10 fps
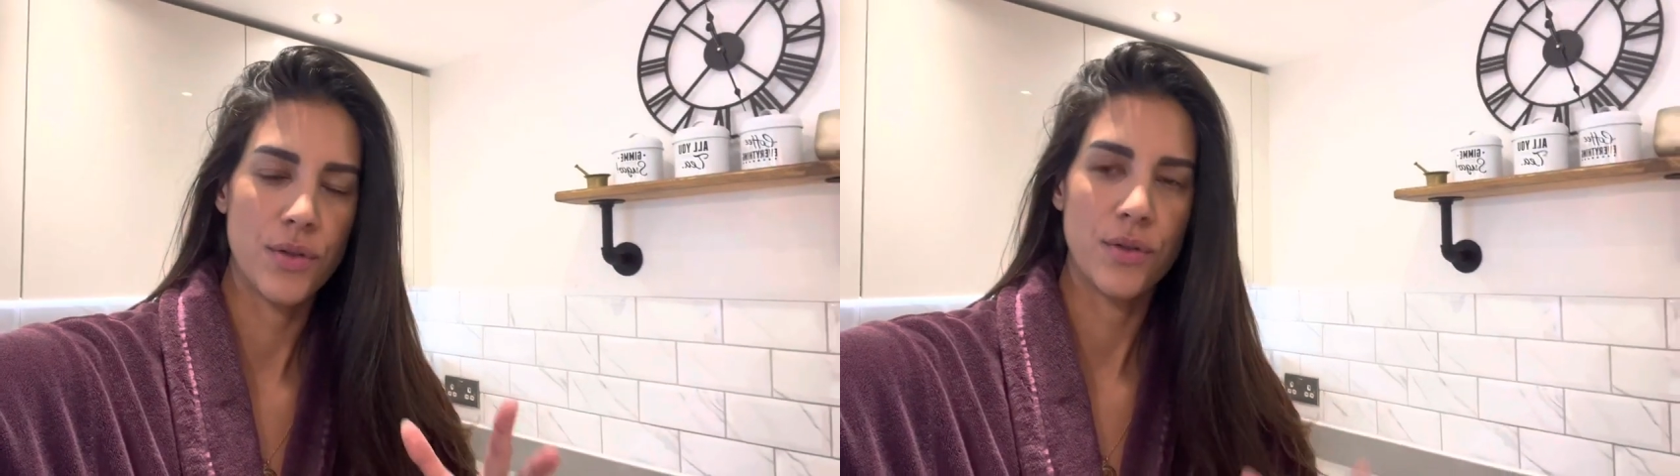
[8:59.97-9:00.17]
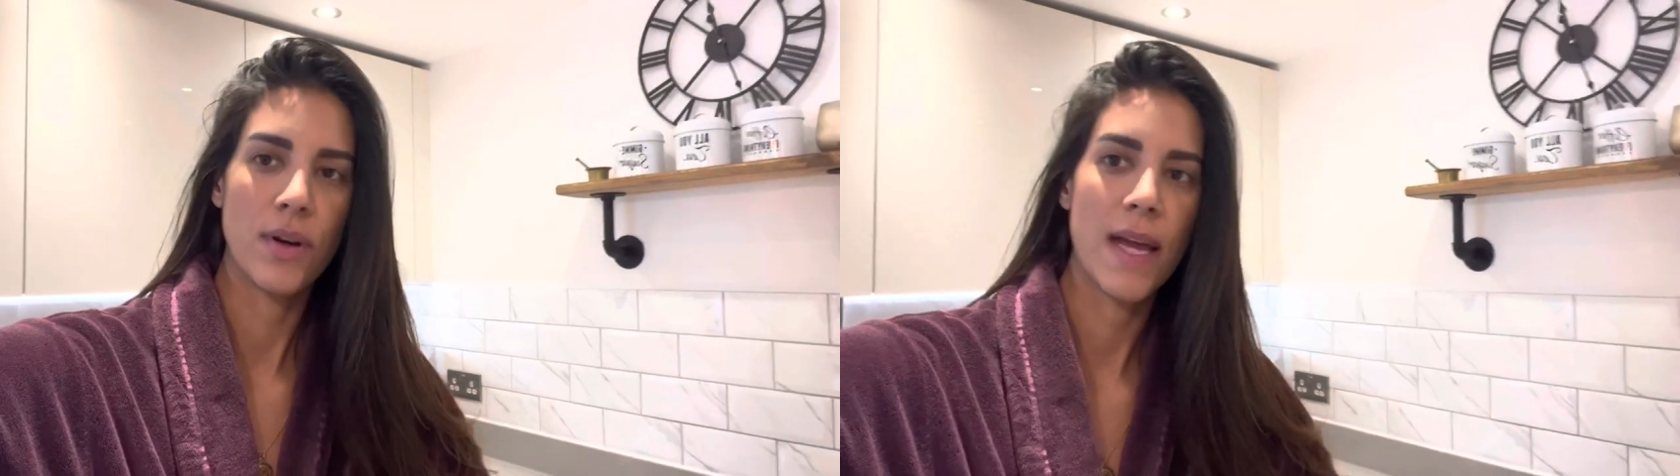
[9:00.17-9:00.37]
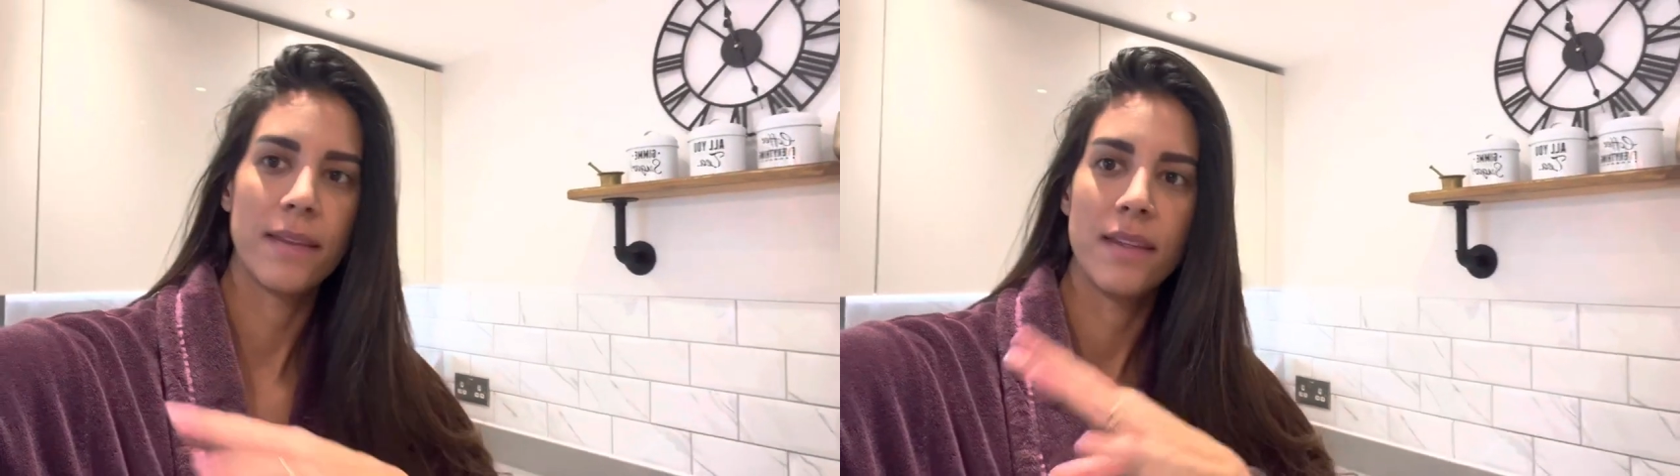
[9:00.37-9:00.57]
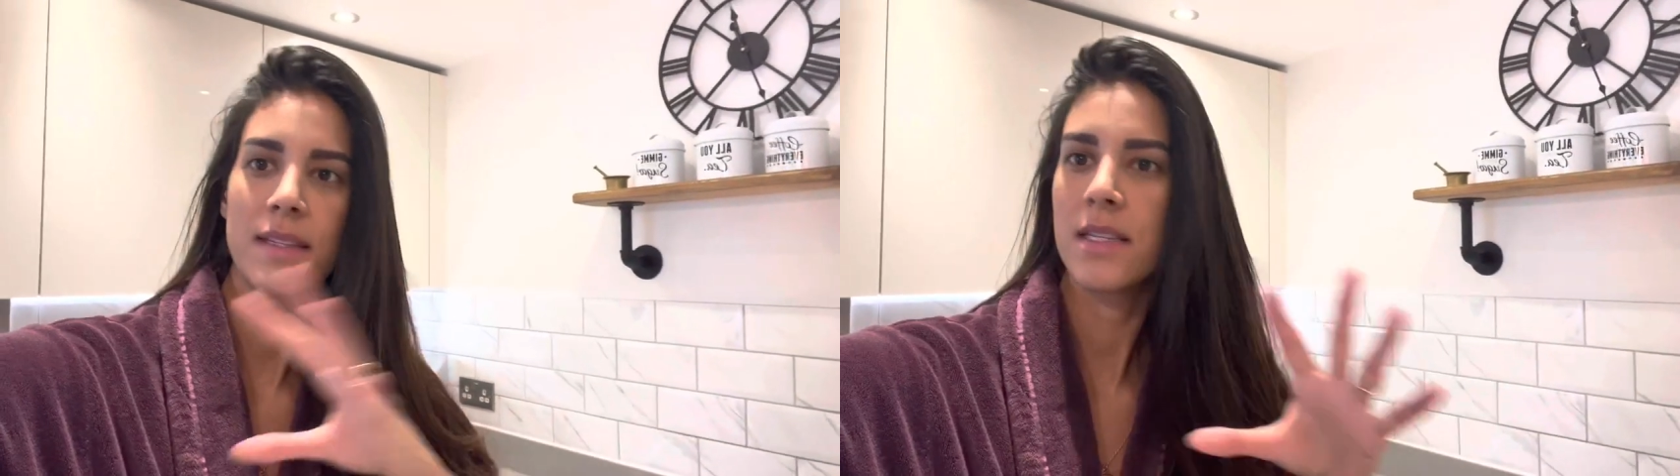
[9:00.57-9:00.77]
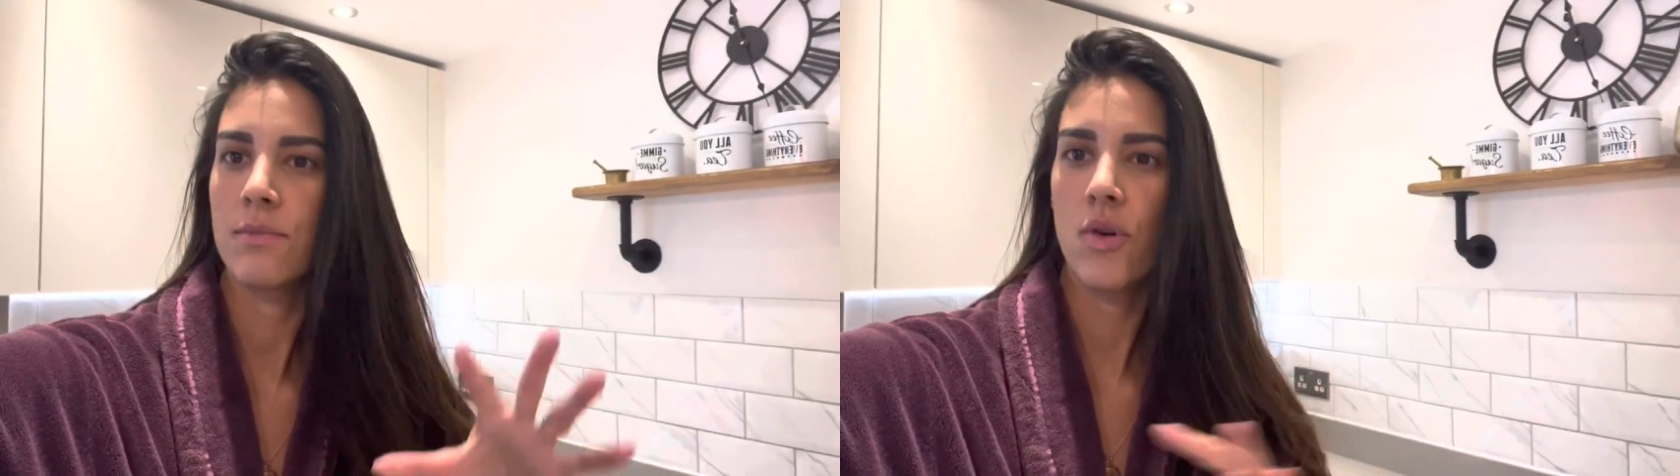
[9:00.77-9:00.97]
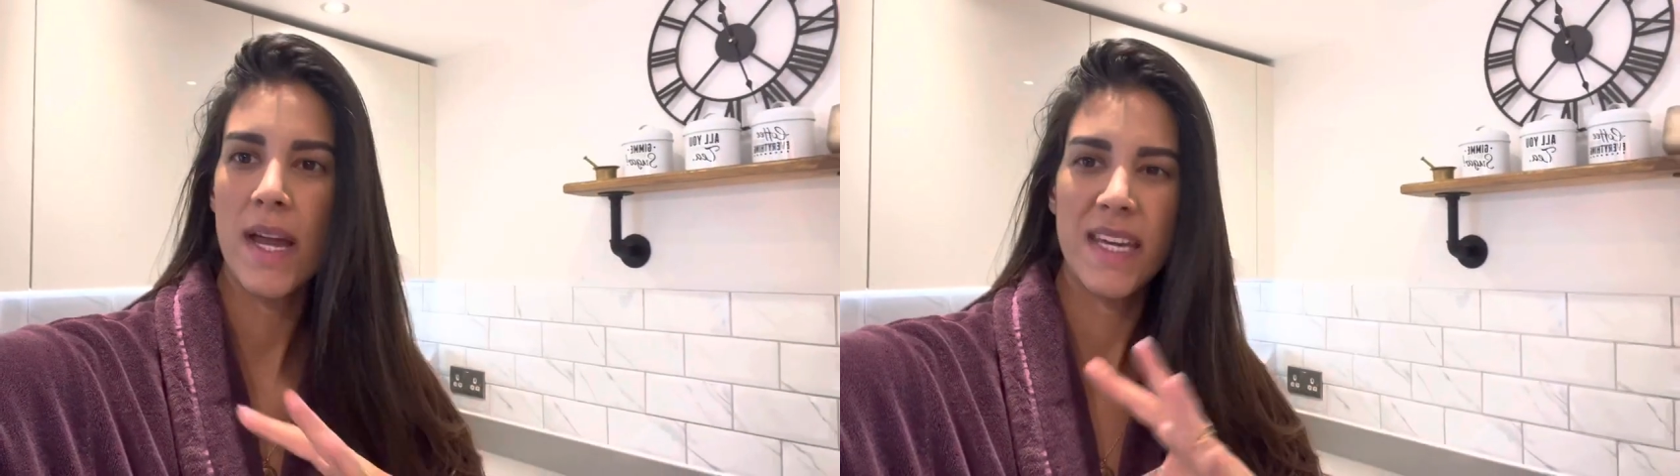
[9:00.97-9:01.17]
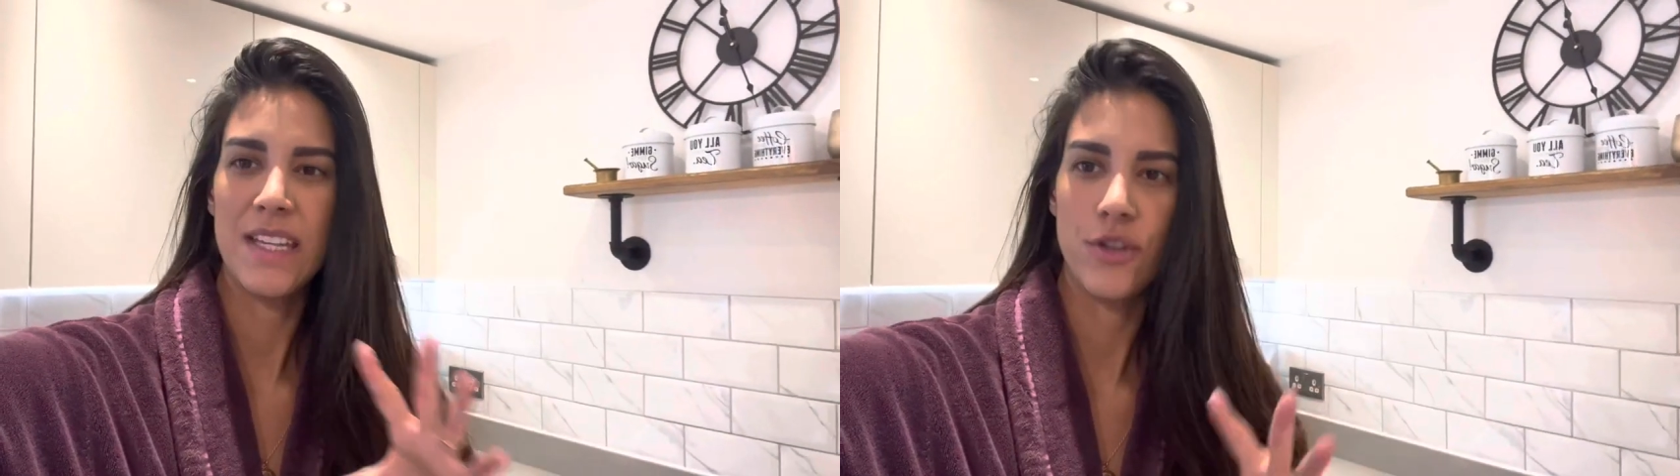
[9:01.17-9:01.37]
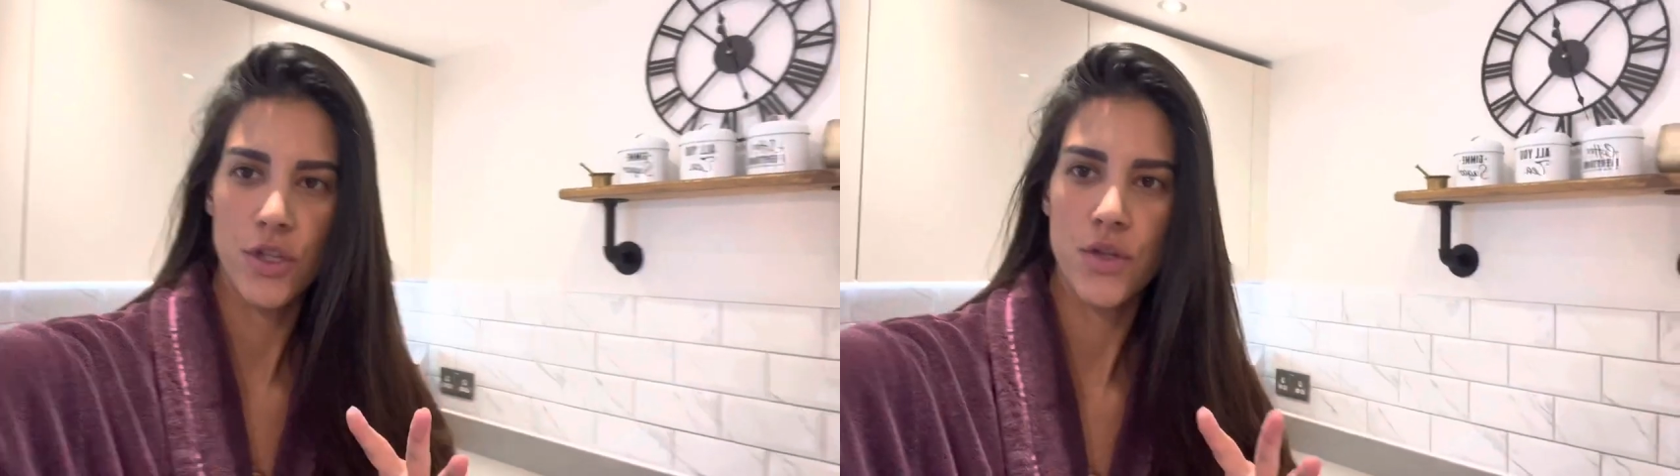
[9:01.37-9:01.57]
you know, like this is more like
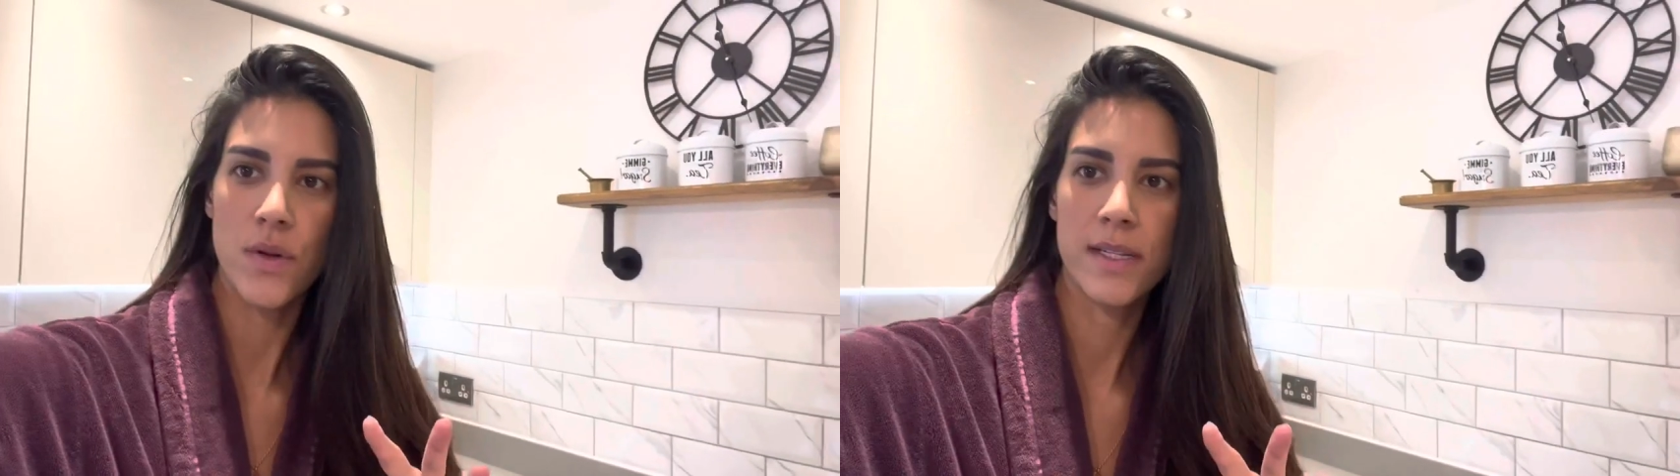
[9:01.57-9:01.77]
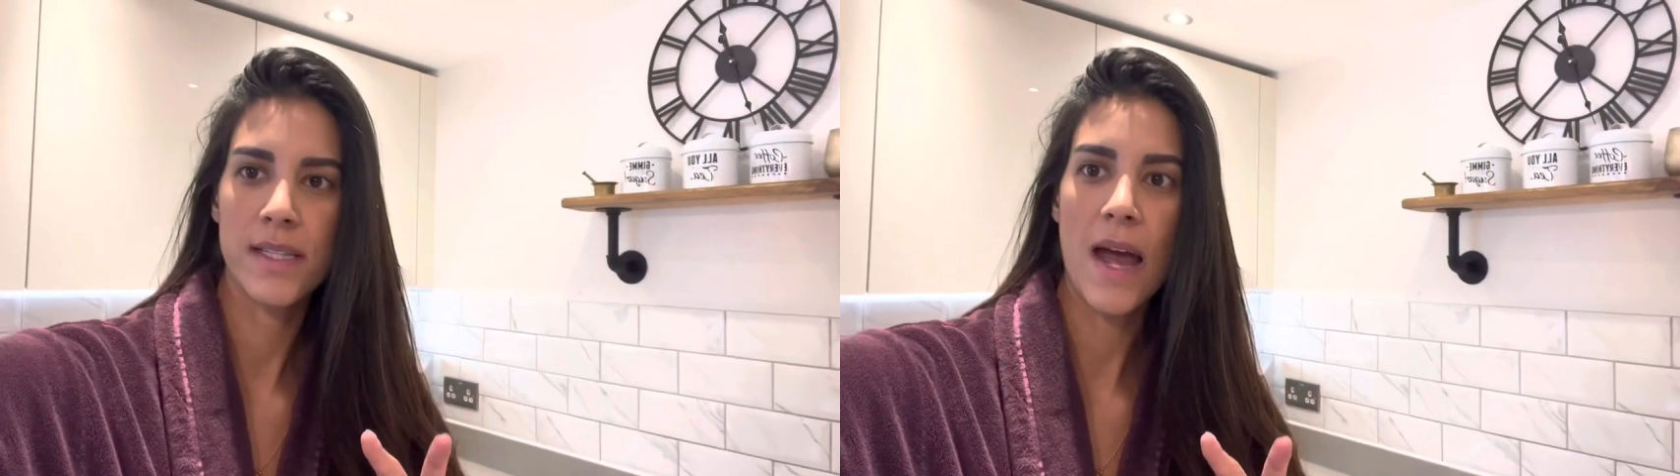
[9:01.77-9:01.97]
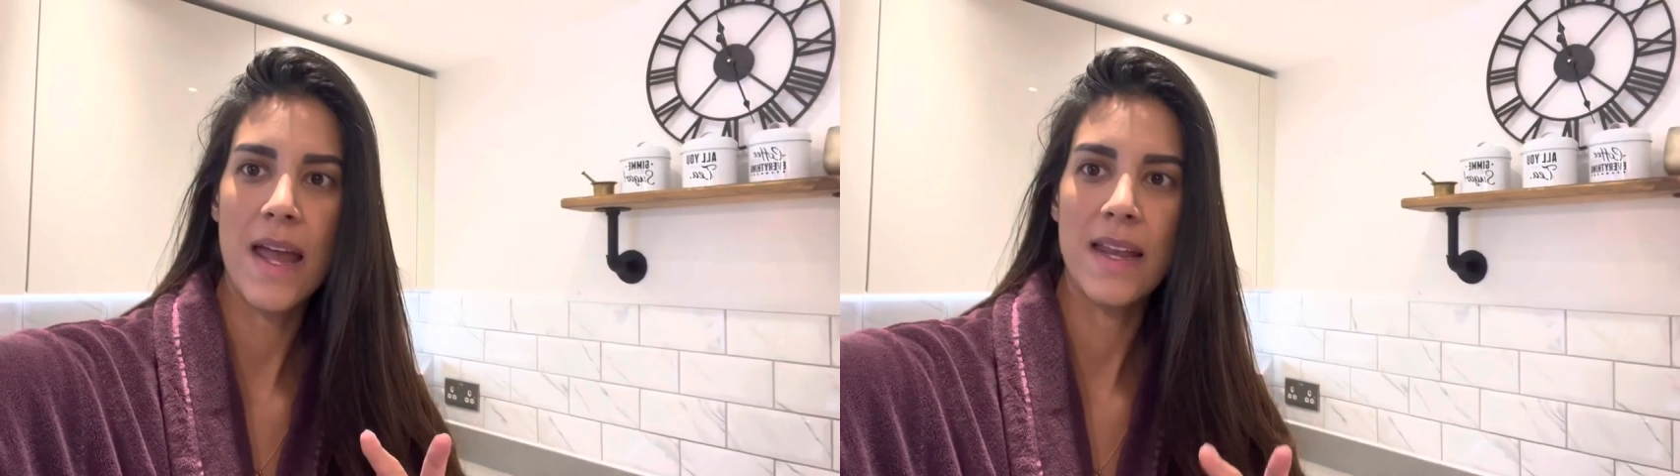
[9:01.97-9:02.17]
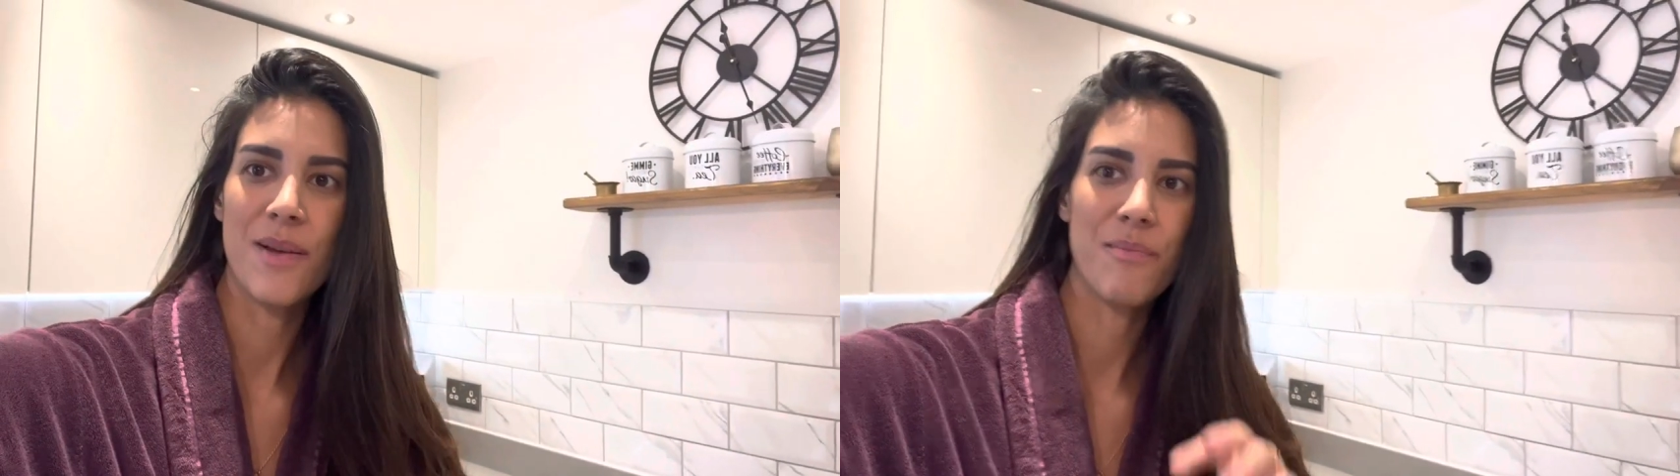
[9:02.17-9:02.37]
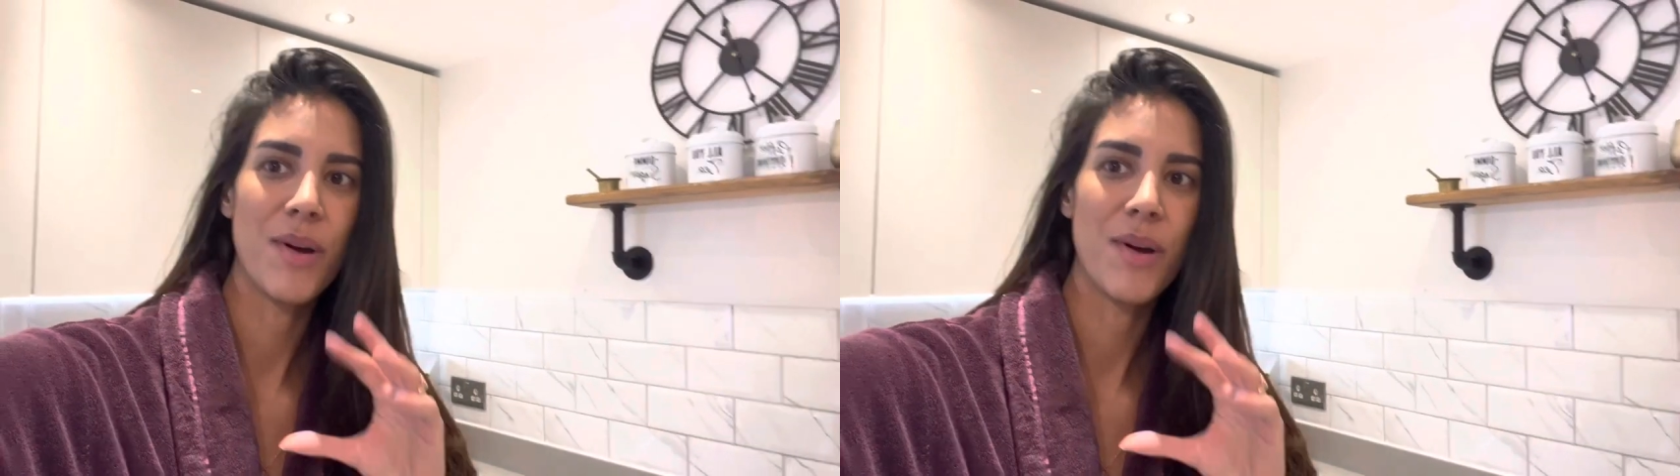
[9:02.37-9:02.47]
industrial style,